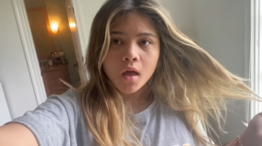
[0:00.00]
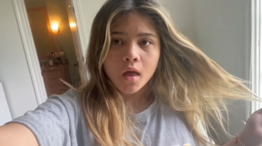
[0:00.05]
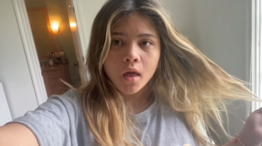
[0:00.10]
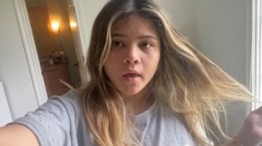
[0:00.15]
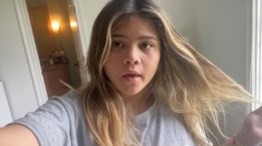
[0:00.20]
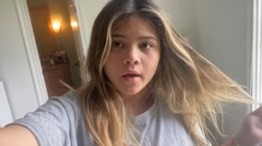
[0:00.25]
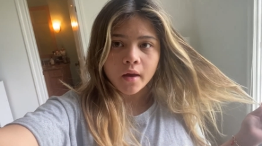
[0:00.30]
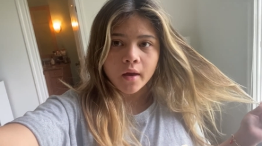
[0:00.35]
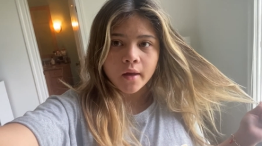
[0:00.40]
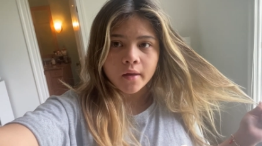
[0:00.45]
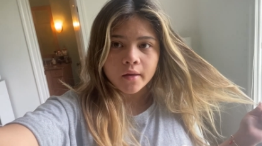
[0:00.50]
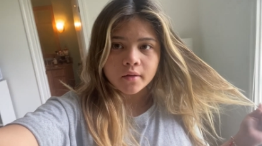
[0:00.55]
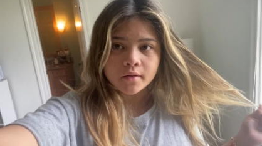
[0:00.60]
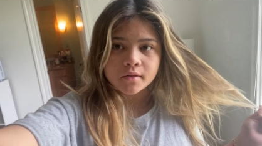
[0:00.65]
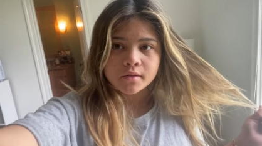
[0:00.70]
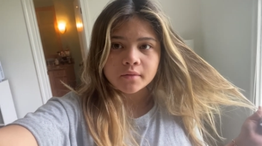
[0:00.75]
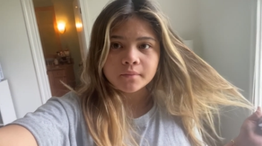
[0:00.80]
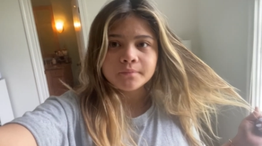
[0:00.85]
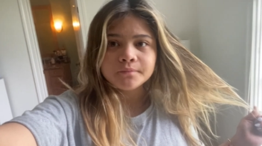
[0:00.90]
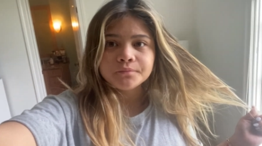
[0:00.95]
Hey guys,
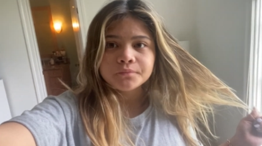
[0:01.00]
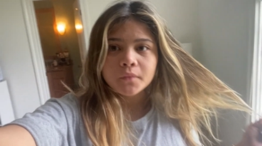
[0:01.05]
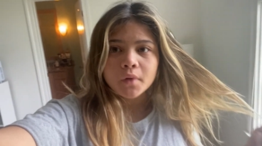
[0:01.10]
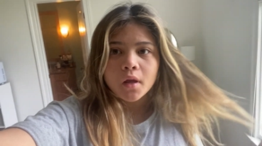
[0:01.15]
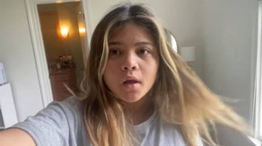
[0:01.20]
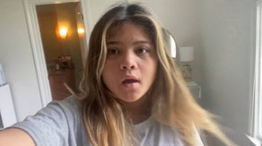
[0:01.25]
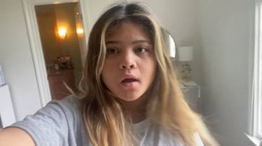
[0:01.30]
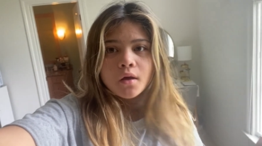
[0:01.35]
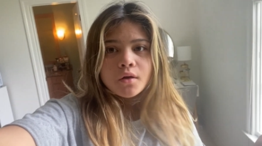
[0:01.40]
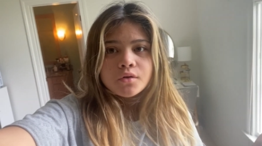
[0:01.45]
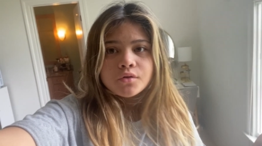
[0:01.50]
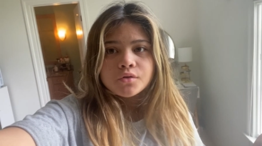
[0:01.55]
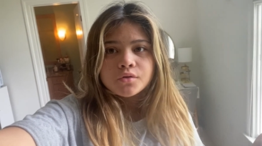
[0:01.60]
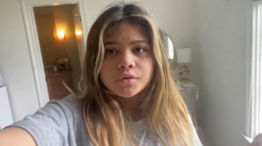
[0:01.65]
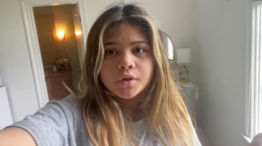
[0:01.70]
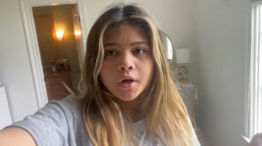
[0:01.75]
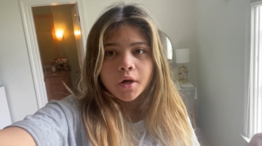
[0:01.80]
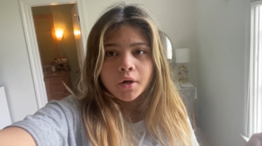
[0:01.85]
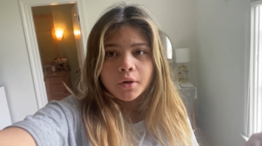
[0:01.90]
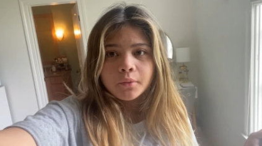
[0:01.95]

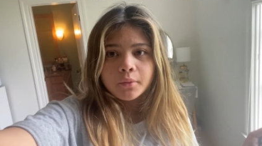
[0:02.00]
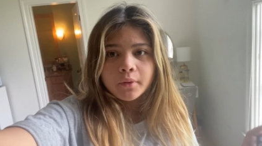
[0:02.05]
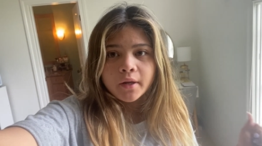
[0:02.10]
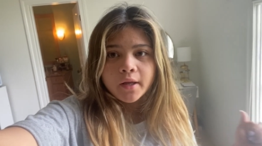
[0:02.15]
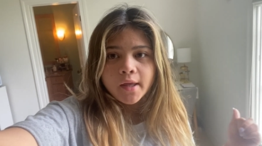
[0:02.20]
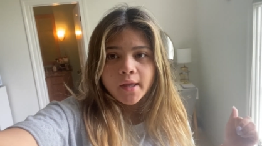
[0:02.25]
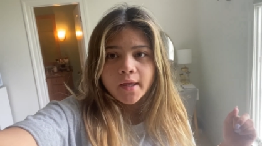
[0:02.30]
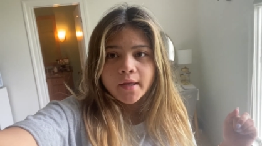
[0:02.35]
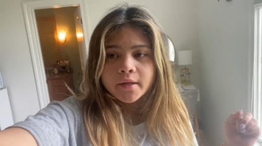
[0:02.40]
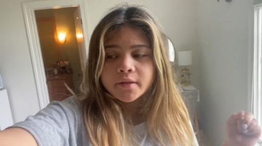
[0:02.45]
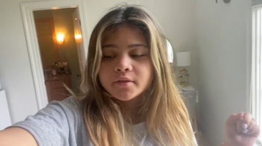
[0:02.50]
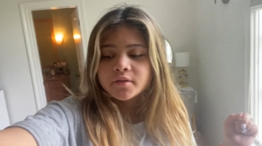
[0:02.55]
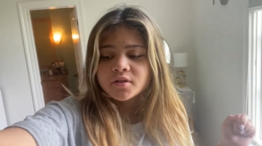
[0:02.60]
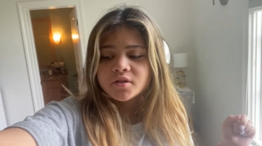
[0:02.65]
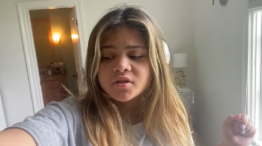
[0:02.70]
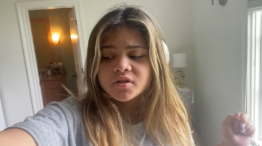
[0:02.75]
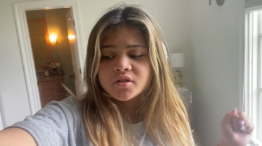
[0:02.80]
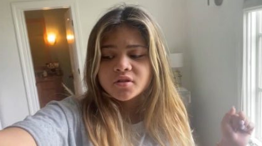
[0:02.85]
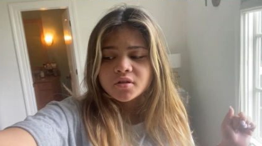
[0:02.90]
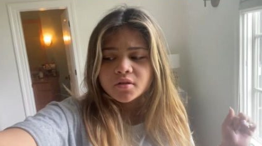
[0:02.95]
so
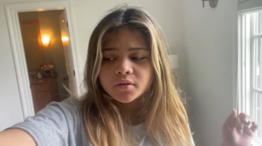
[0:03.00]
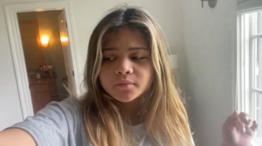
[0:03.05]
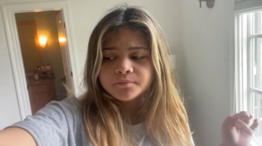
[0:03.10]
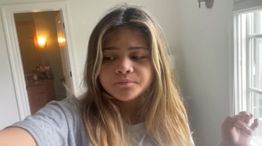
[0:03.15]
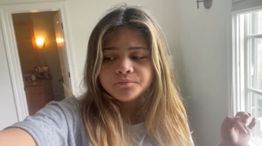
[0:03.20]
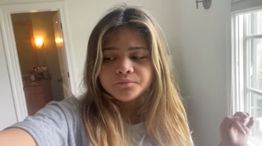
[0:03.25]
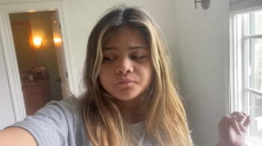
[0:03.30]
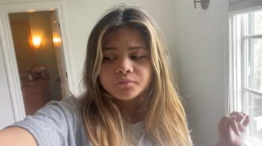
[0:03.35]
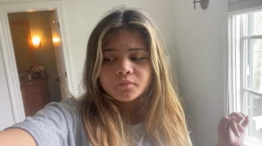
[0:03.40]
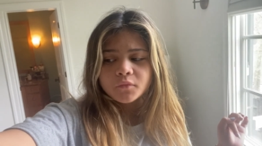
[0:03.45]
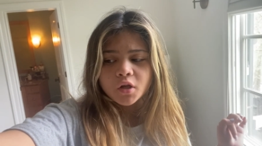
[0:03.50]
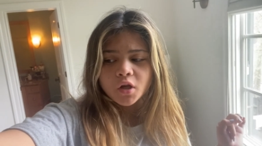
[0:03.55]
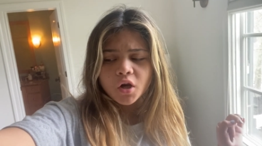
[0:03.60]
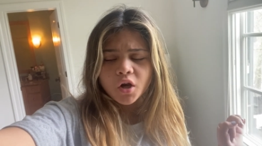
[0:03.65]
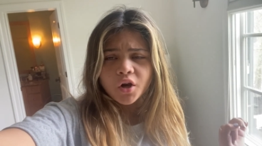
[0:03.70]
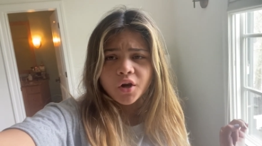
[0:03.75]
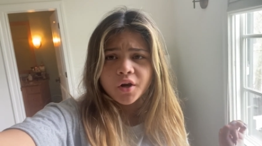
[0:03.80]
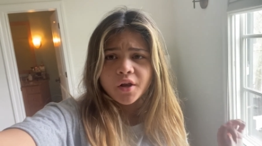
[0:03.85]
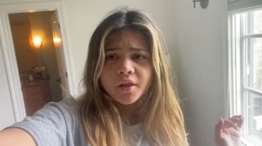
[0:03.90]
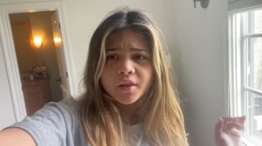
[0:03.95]
it's
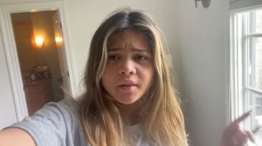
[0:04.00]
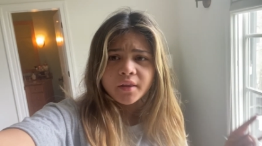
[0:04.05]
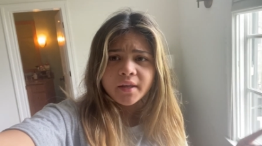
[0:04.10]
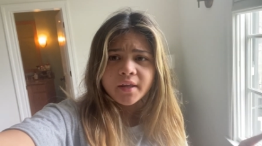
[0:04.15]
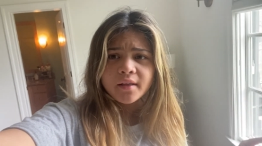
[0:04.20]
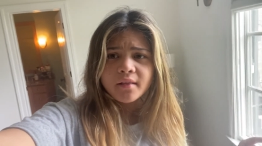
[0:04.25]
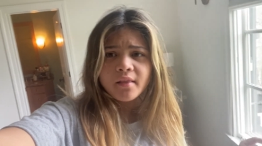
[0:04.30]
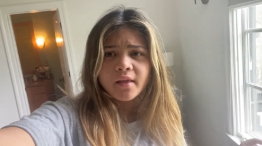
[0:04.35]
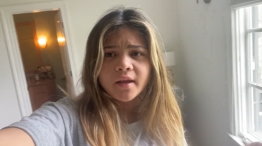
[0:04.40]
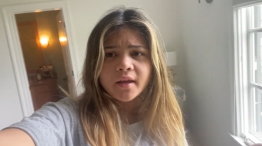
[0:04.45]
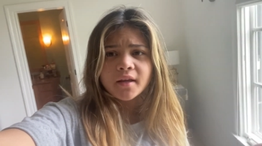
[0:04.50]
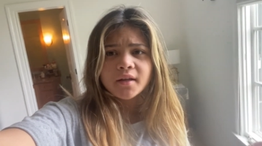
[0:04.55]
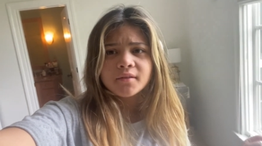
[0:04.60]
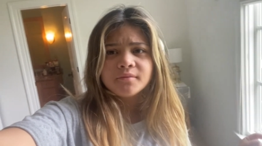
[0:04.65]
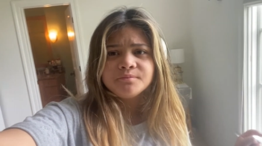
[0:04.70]
currently like